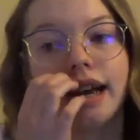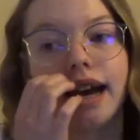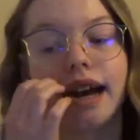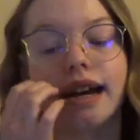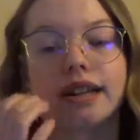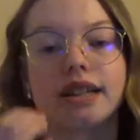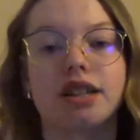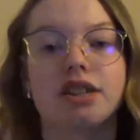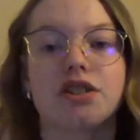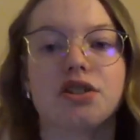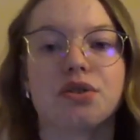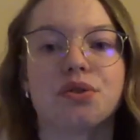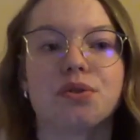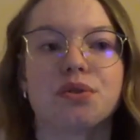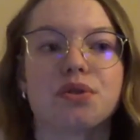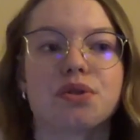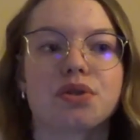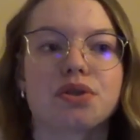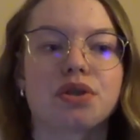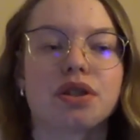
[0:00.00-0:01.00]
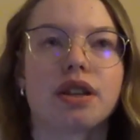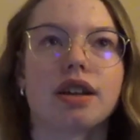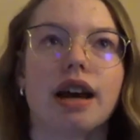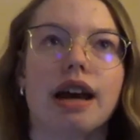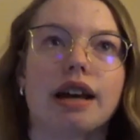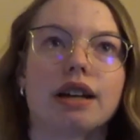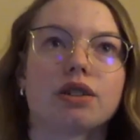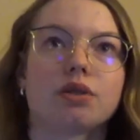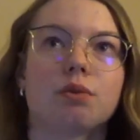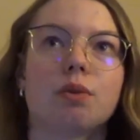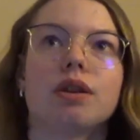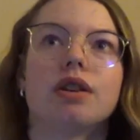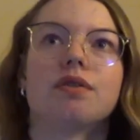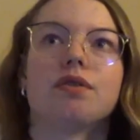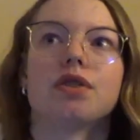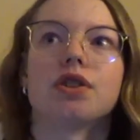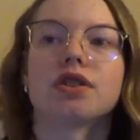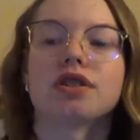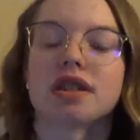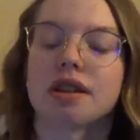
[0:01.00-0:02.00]
I did use Act 1 of
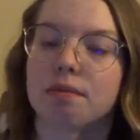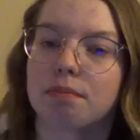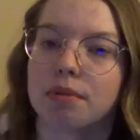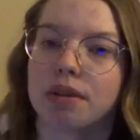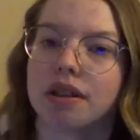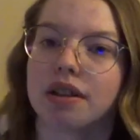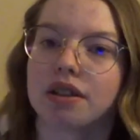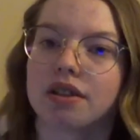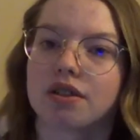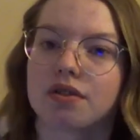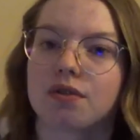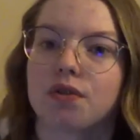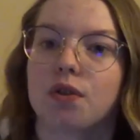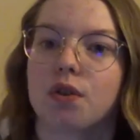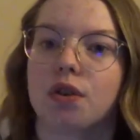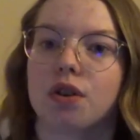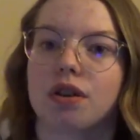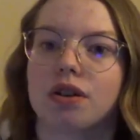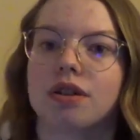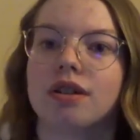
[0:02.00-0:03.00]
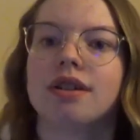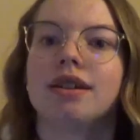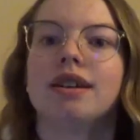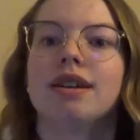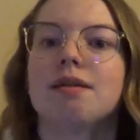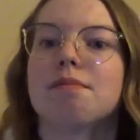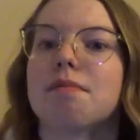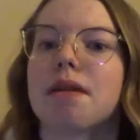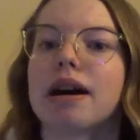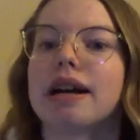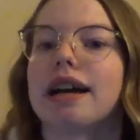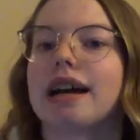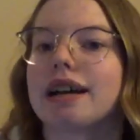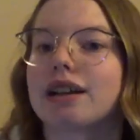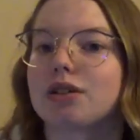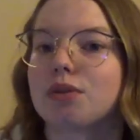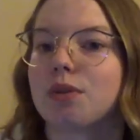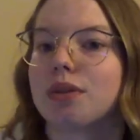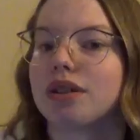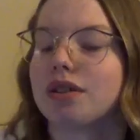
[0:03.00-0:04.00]
her template for my
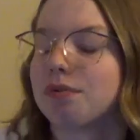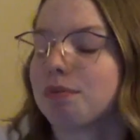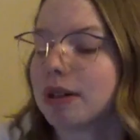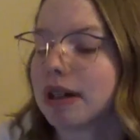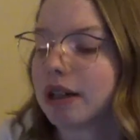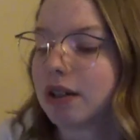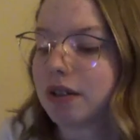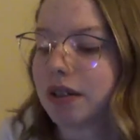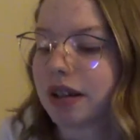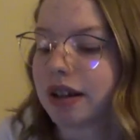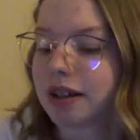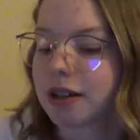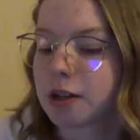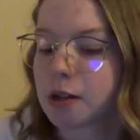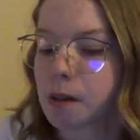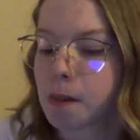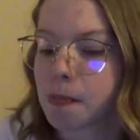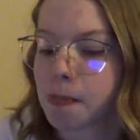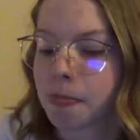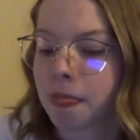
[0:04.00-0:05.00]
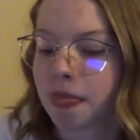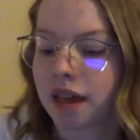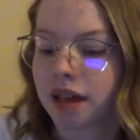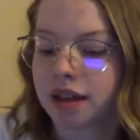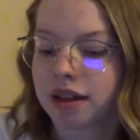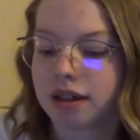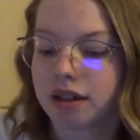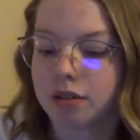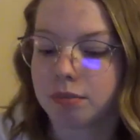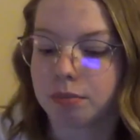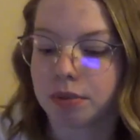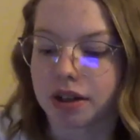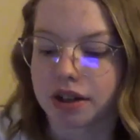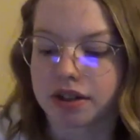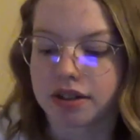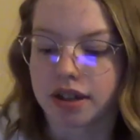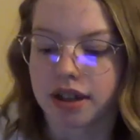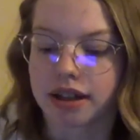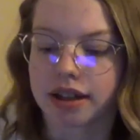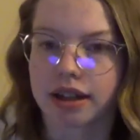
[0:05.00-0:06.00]
Act 1 of my outline.
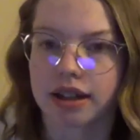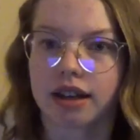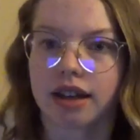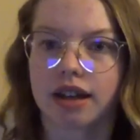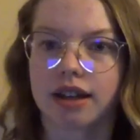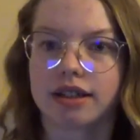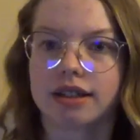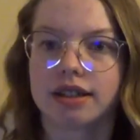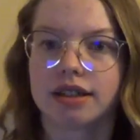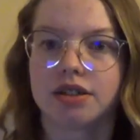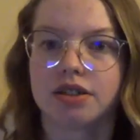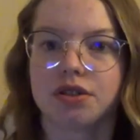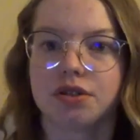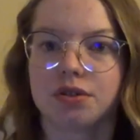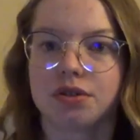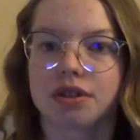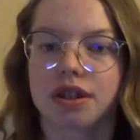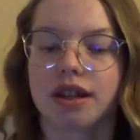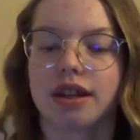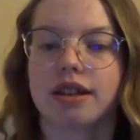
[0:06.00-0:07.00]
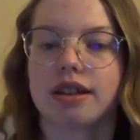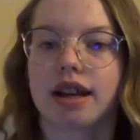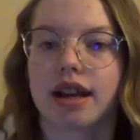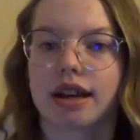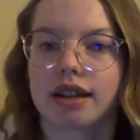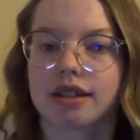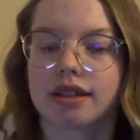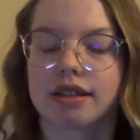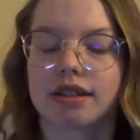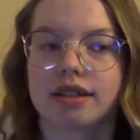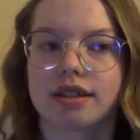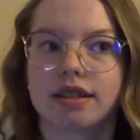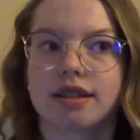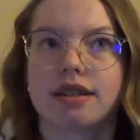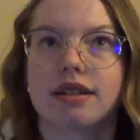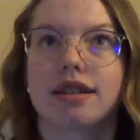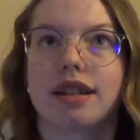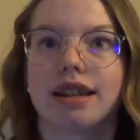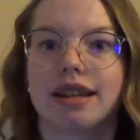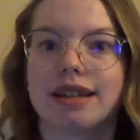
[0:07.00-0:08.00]
But I did use
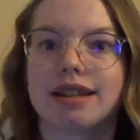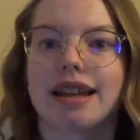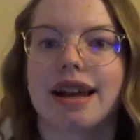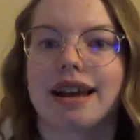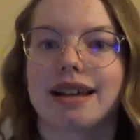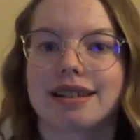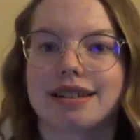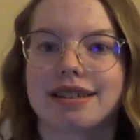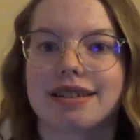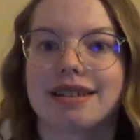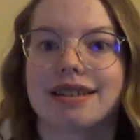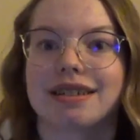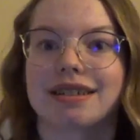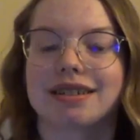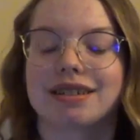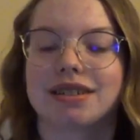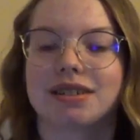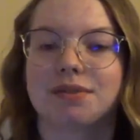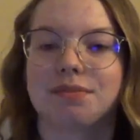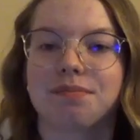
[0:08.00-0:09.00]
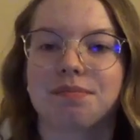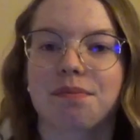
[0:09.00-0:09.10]
Katytastic's